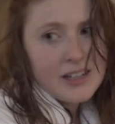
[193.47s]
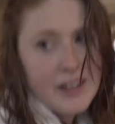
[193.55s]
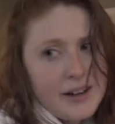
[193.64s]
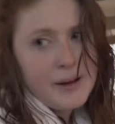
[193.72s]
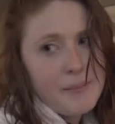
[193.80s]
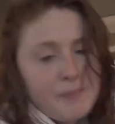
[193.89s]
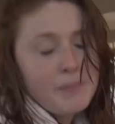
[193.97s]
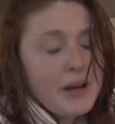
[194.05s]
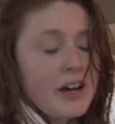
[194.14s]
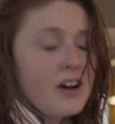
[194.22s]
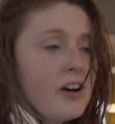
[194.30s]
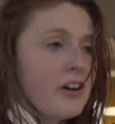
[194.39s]
Um,
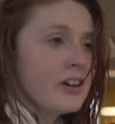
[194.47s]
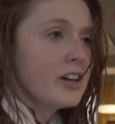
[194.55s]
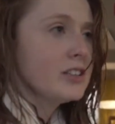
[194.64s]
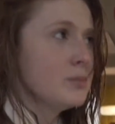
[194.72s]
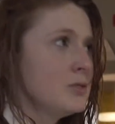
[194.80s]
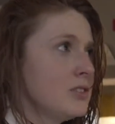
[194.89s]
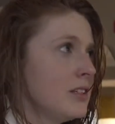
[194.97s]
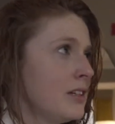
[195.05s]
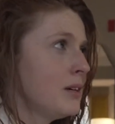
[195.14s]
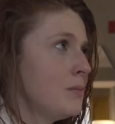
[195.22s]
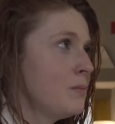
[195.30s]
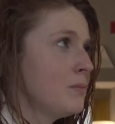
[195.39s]
but Holocaust
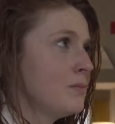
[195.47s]
Museum